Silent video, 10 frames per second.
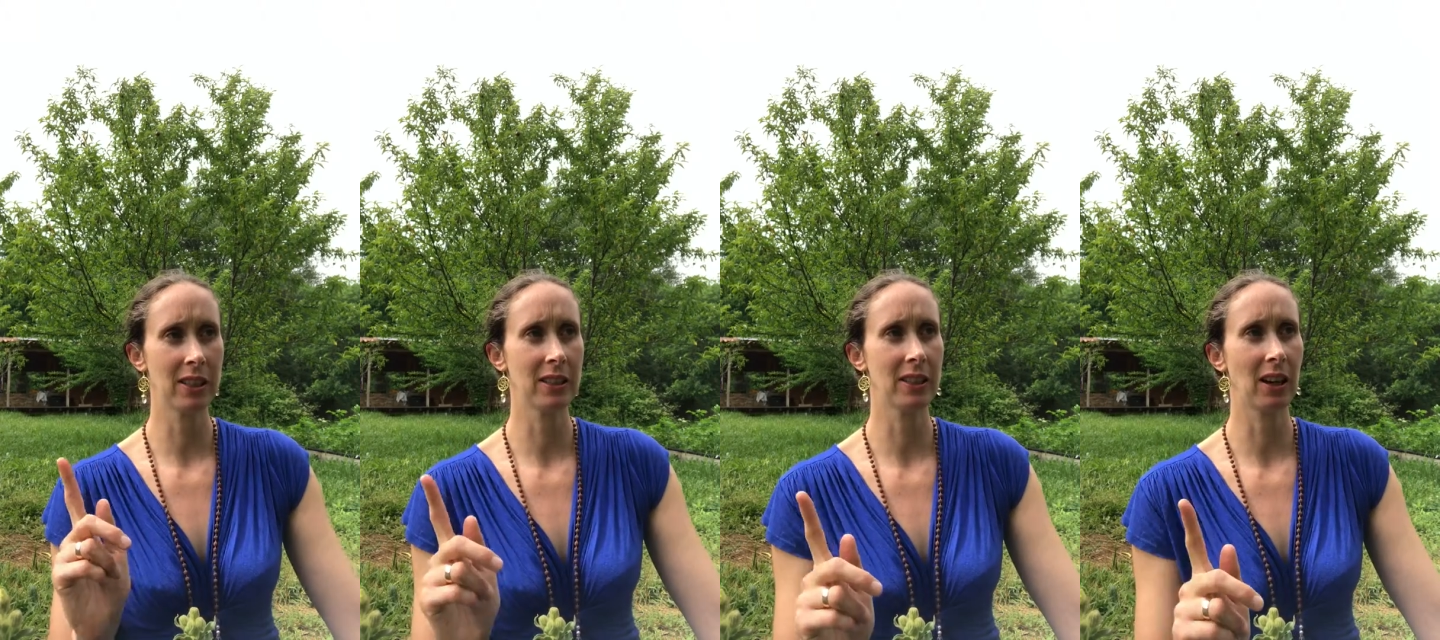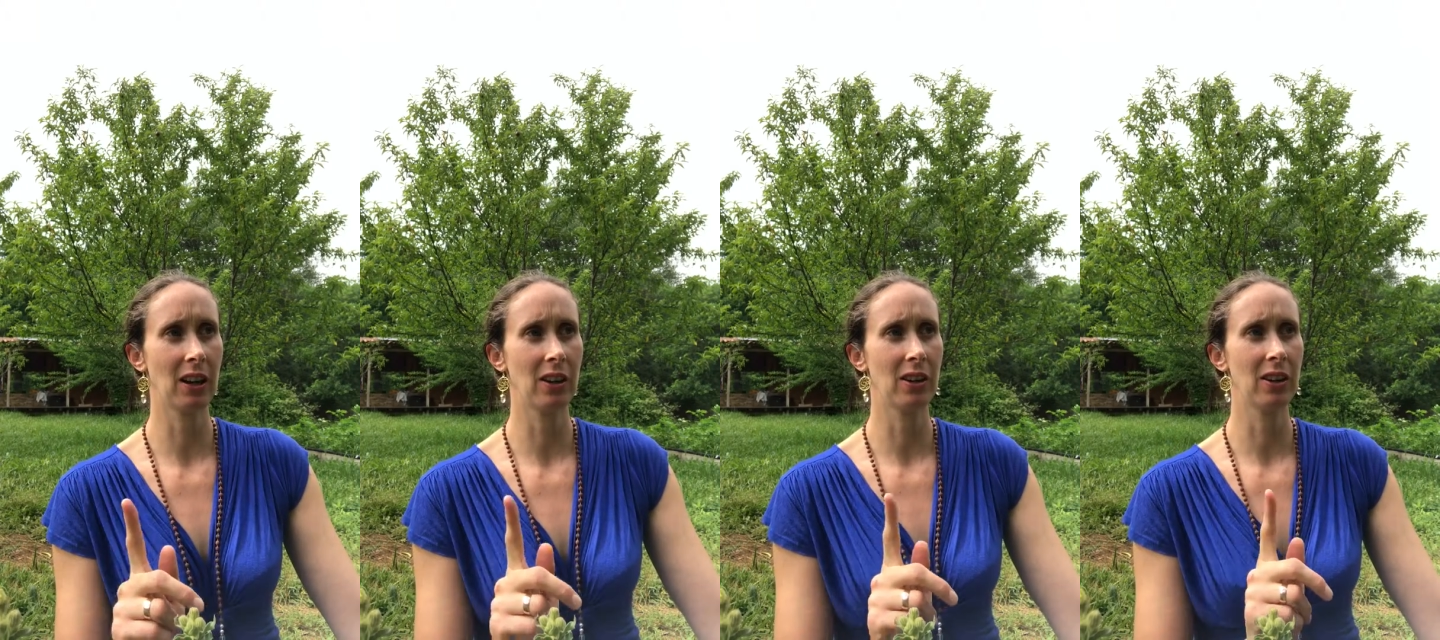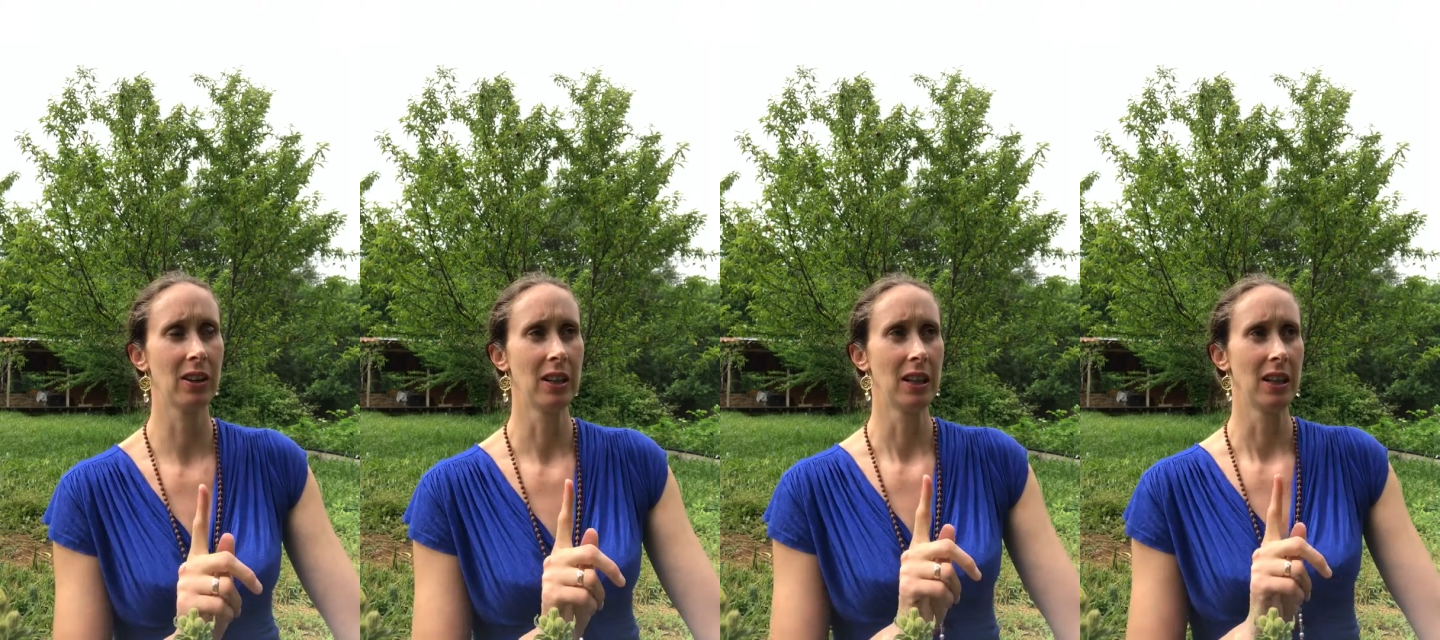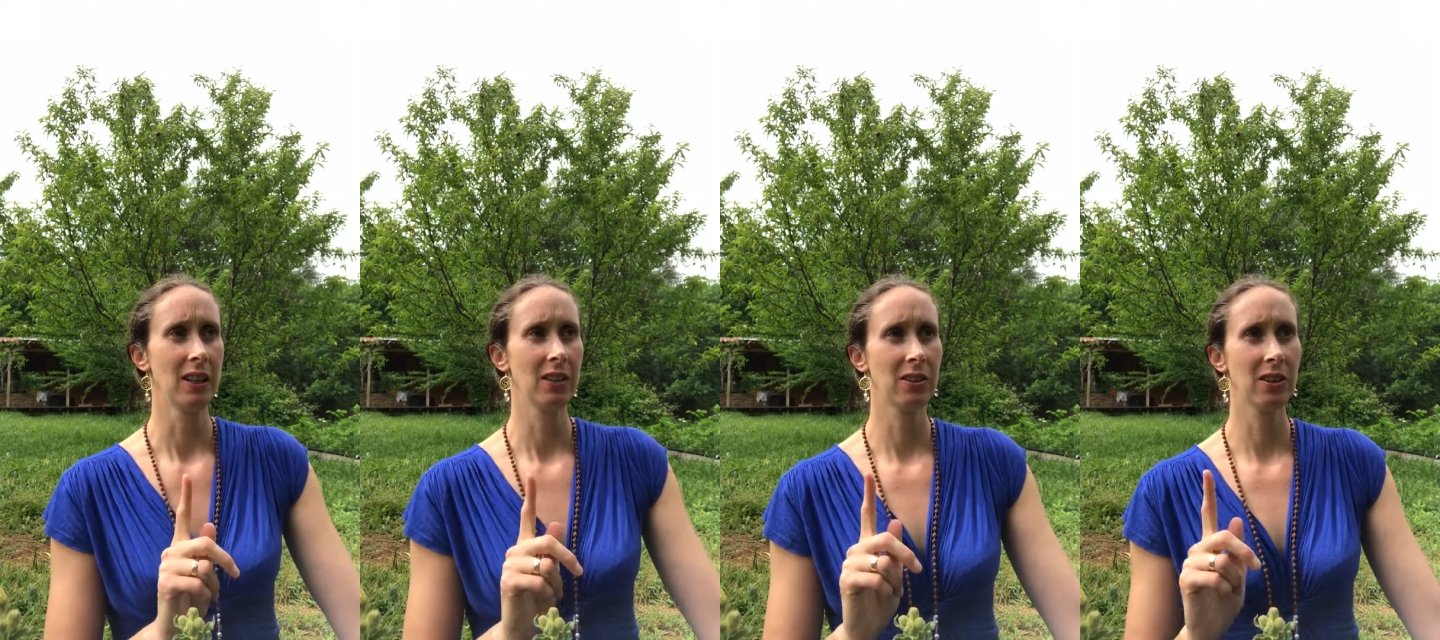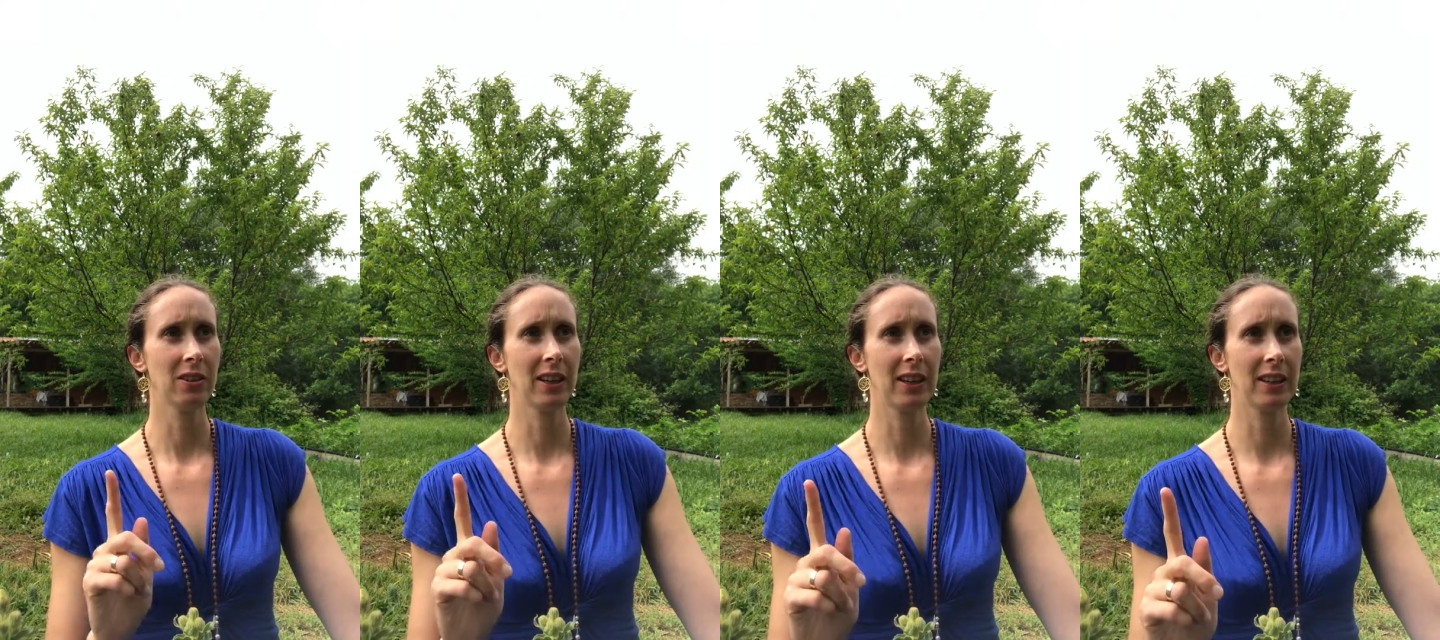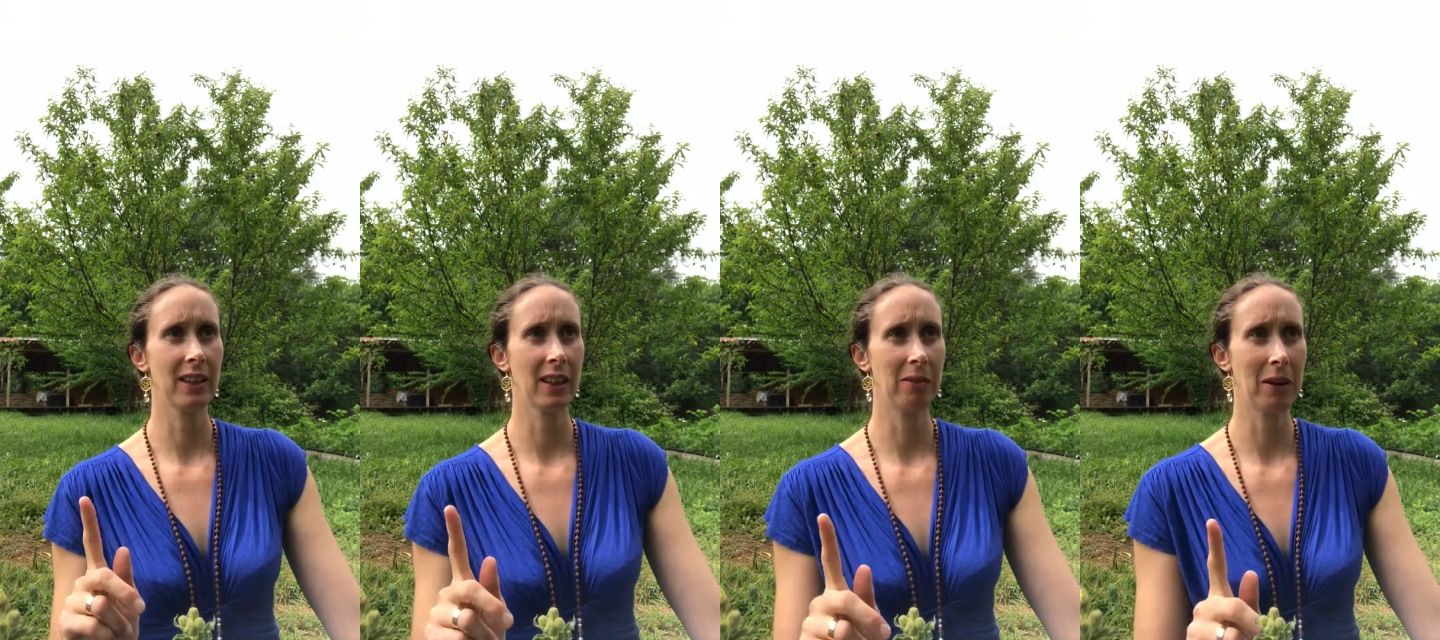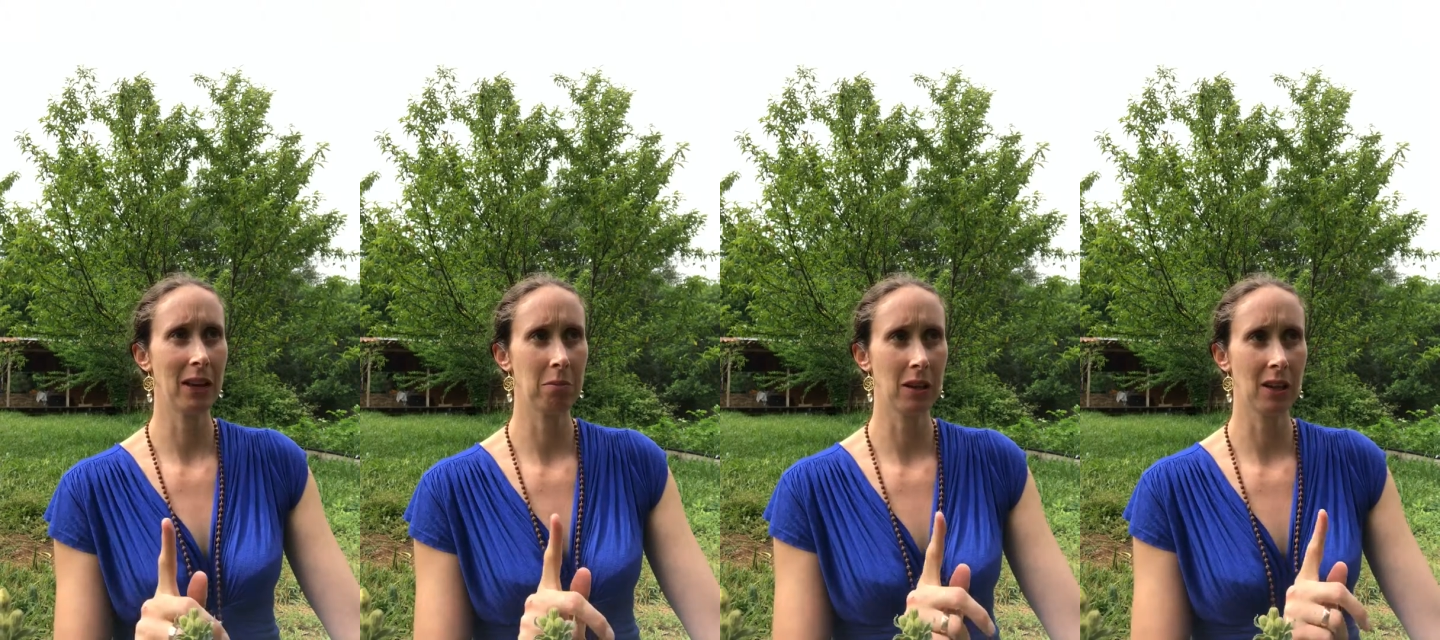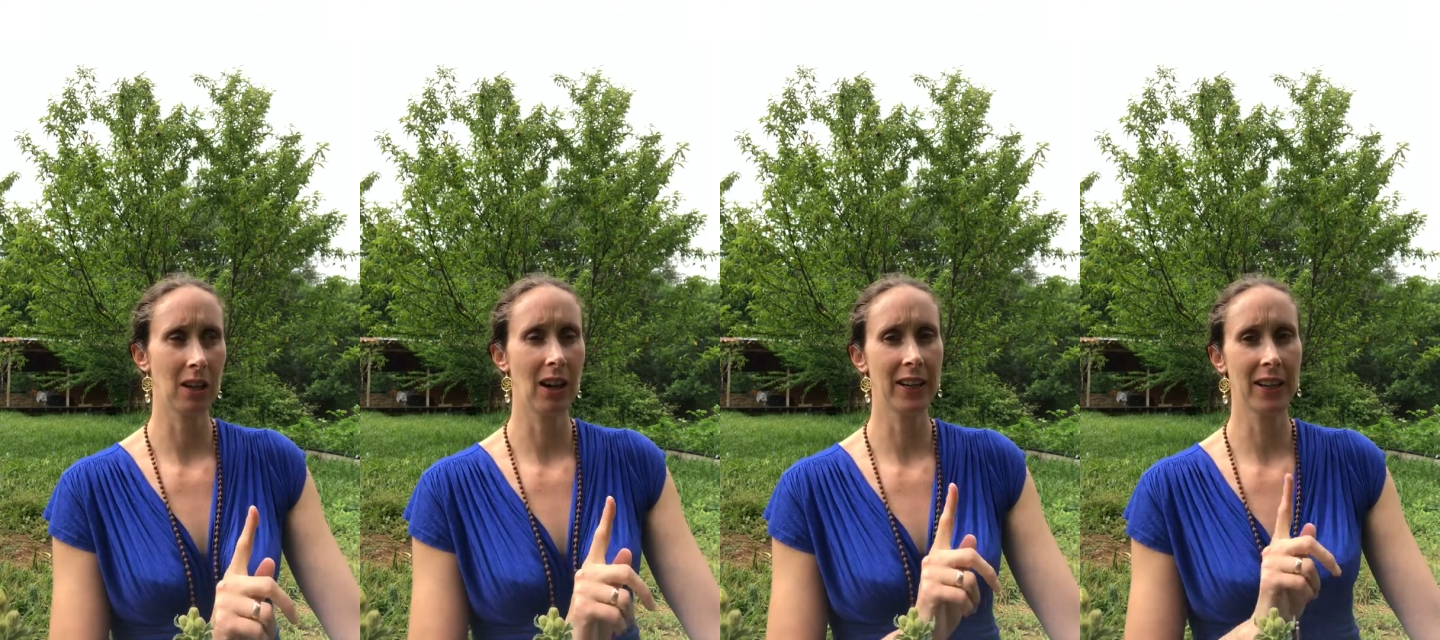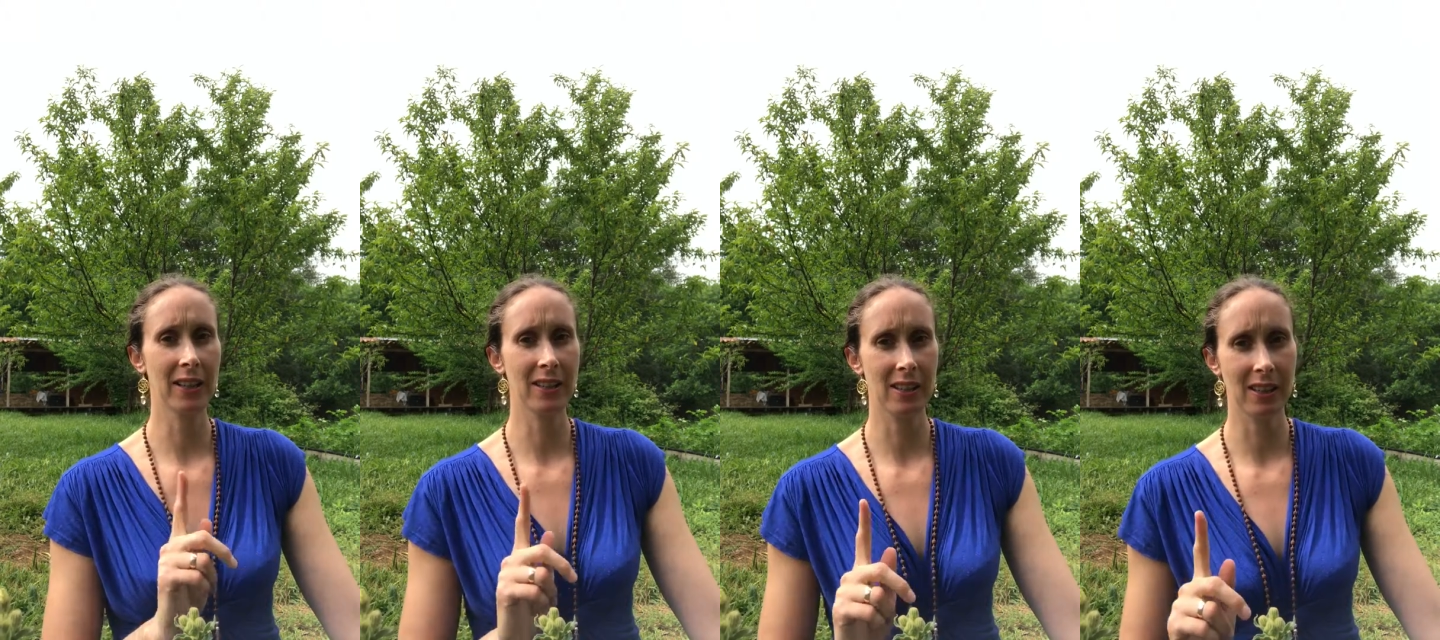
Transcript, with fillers: and our, uh, you know there there may be learnings